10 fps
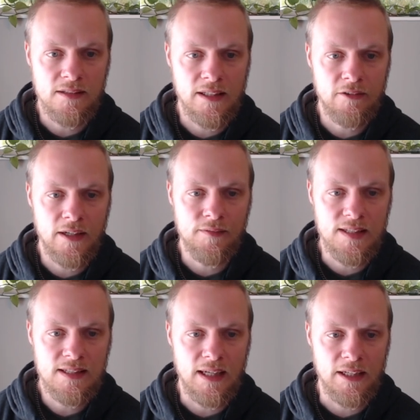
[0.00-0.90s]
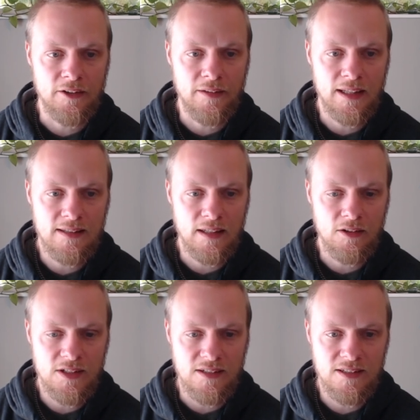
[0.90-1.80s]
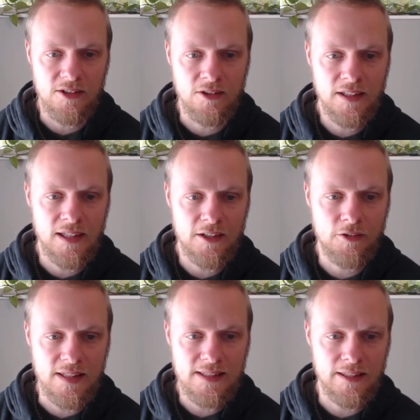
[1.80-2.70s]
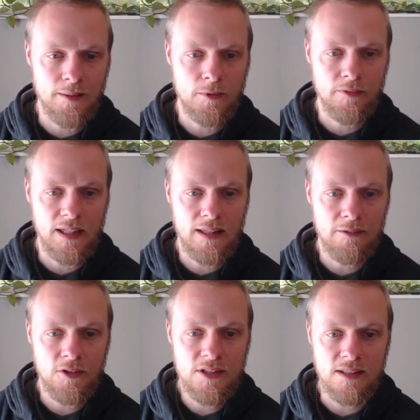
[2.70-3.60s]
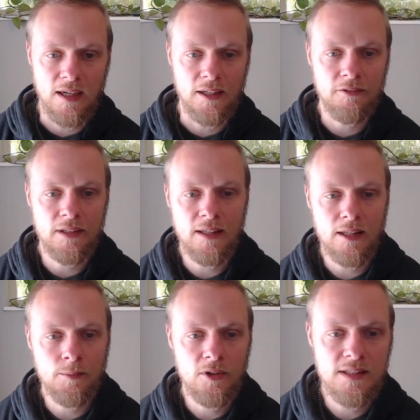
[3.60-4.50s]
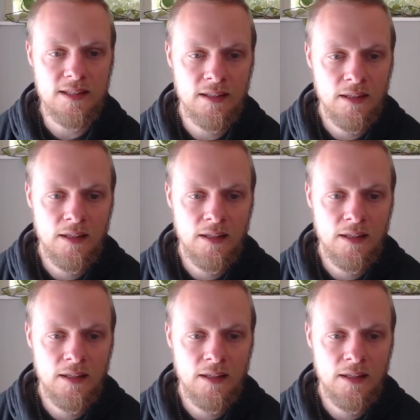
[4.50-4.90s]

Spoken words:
So here I have a slider that allows us to increase the number of data. We used 100 data points.